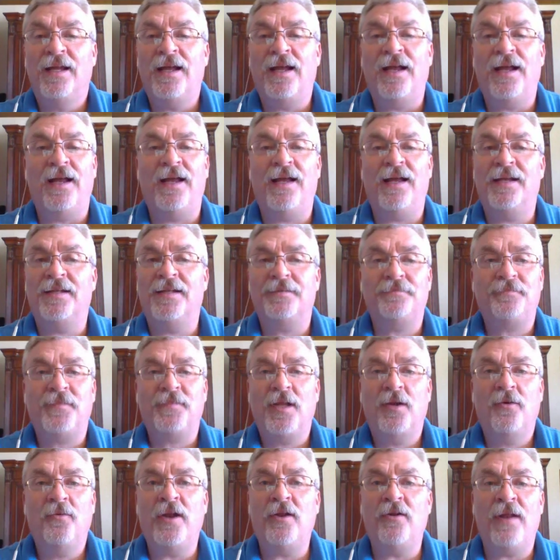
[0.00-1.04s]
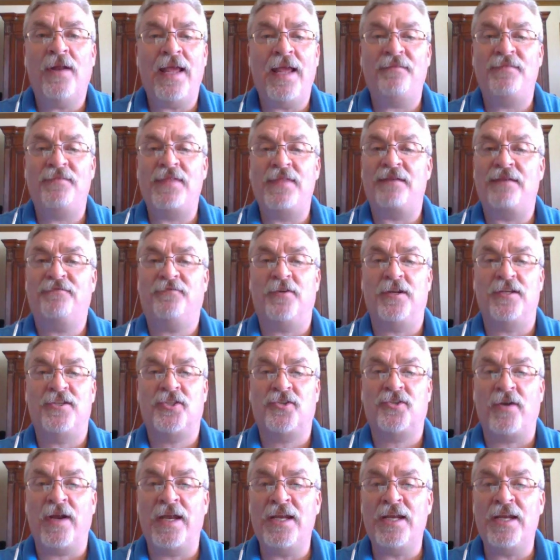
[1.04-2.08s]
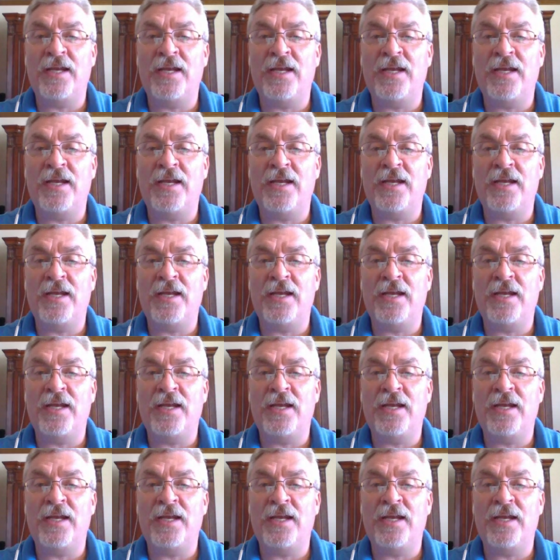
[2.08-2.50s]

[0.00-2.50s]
uh, we don't have that frustration